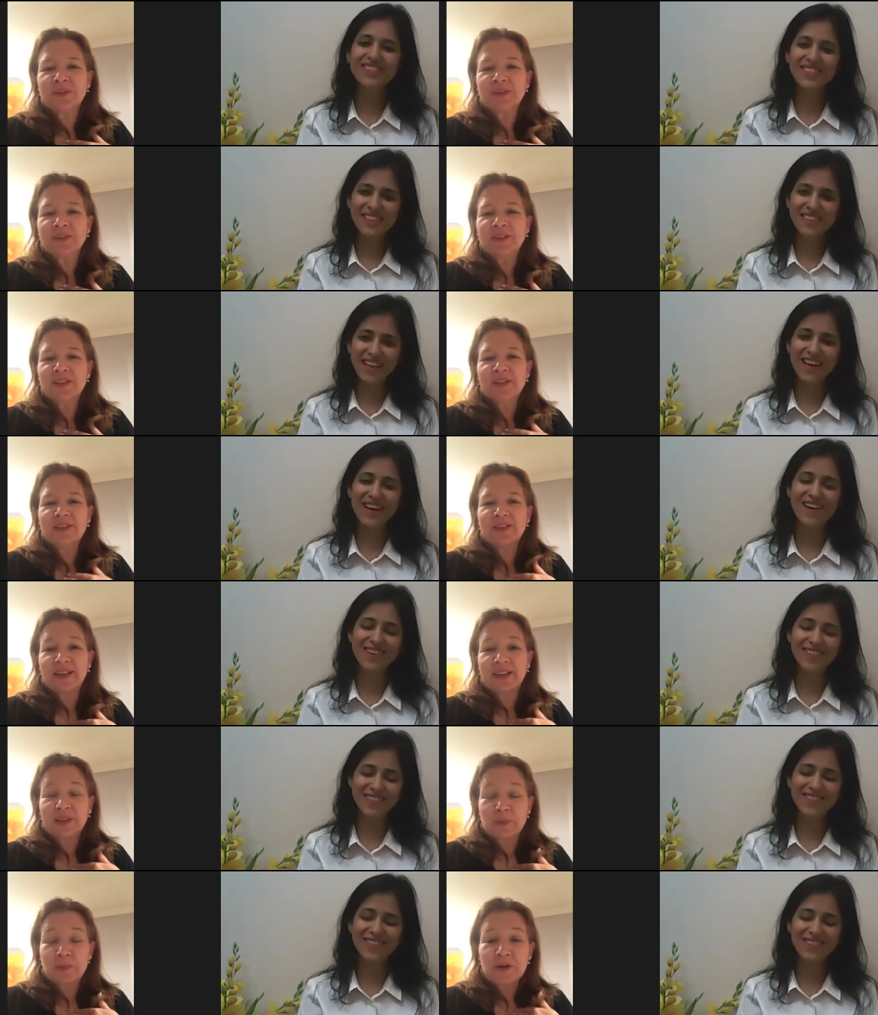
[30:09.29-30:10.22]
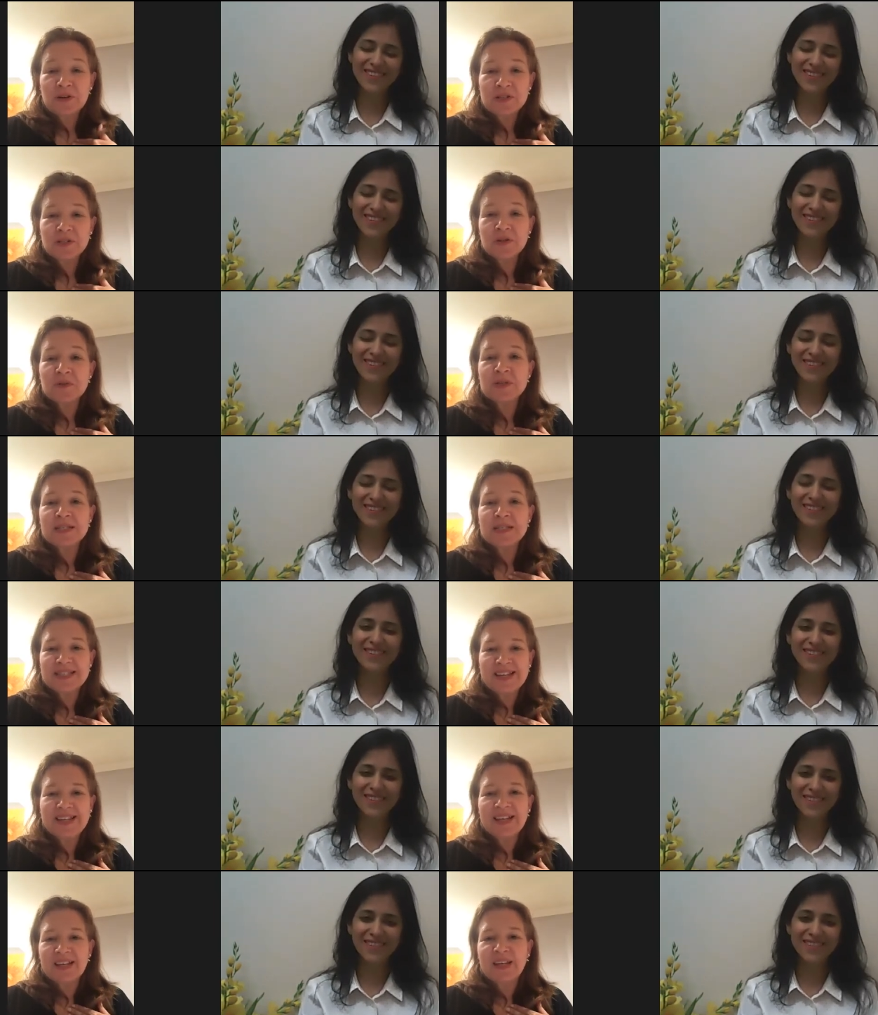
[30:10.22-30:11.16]
Speaker 1: Yeah. Like the person who's
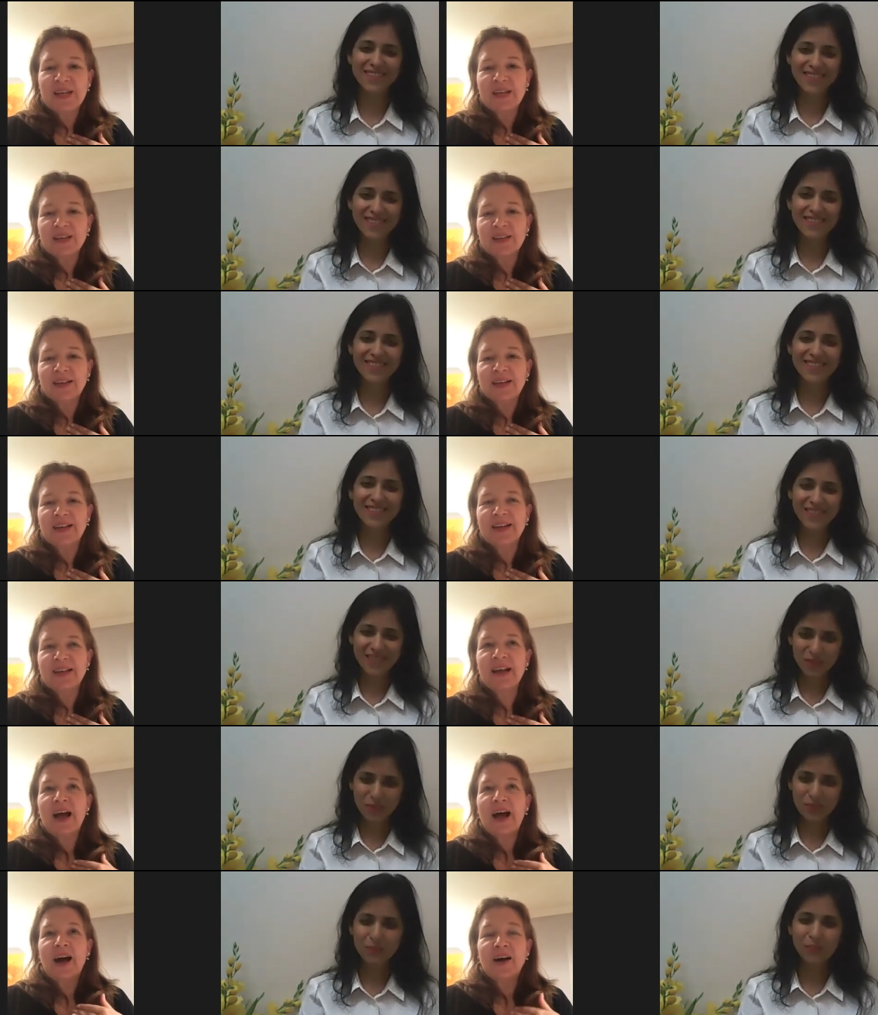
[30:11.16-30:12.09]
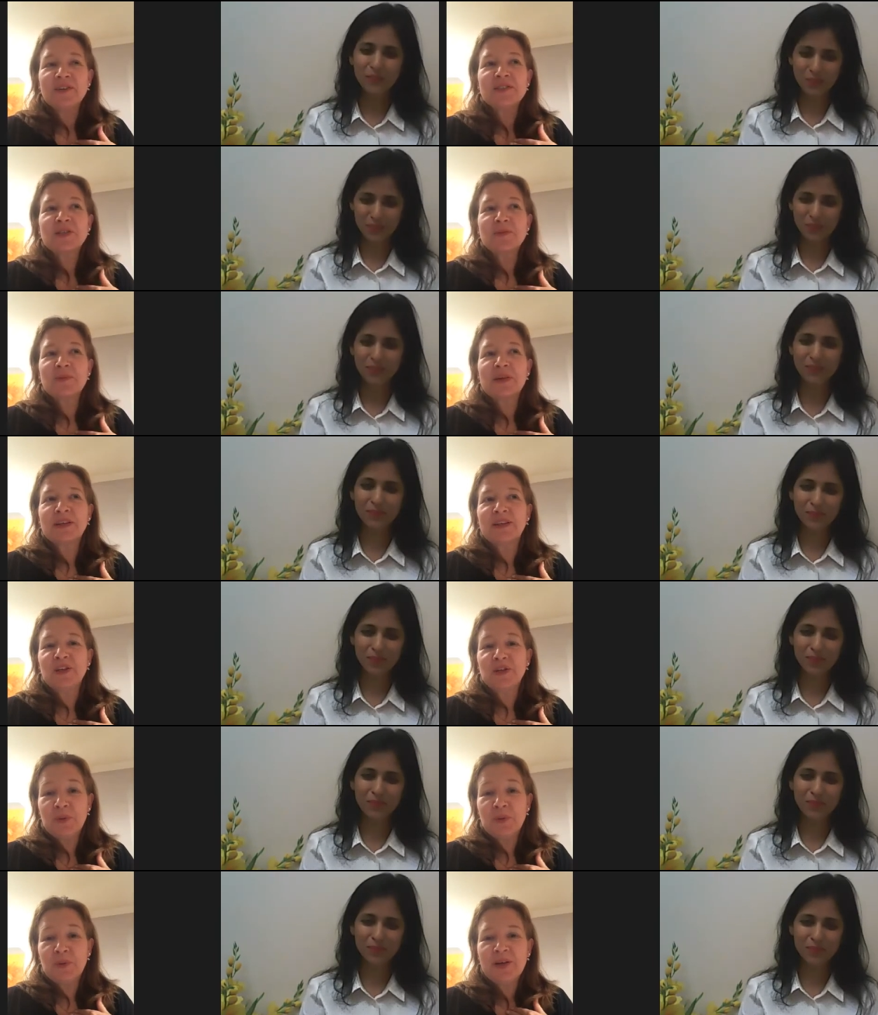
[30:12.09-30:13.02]
seeking healing, ultimately
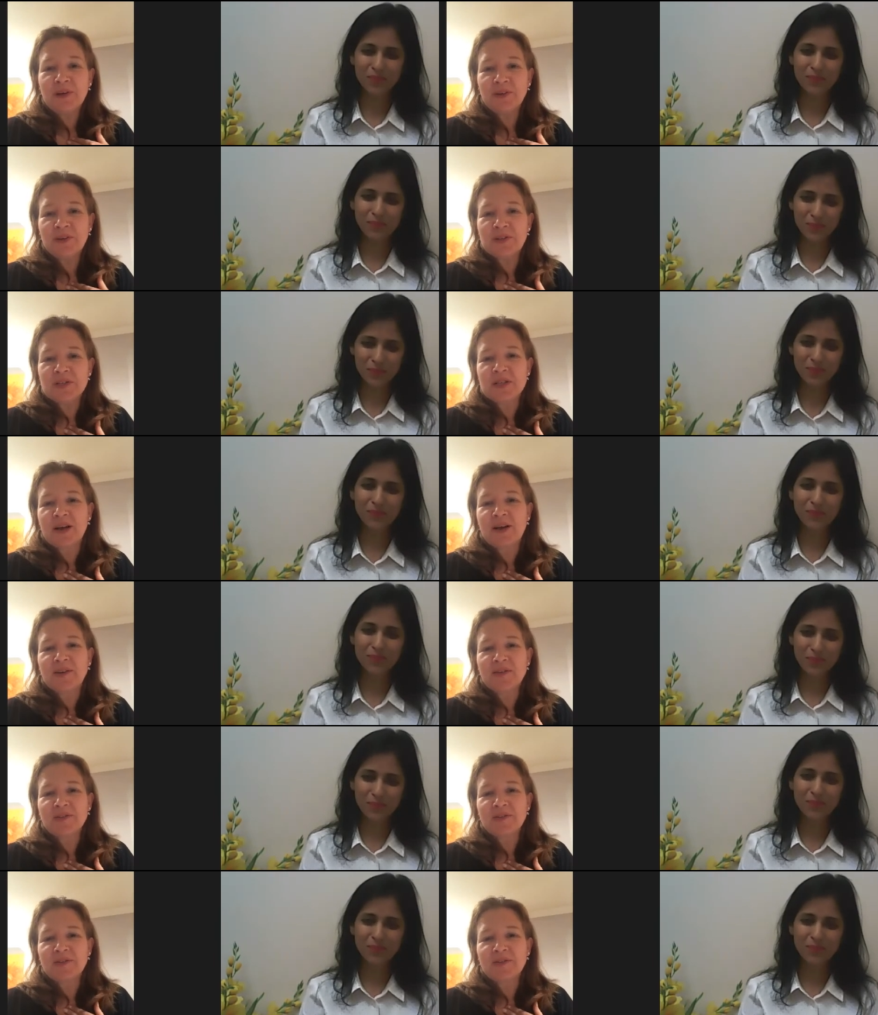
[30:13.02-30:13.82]
you heal yourself,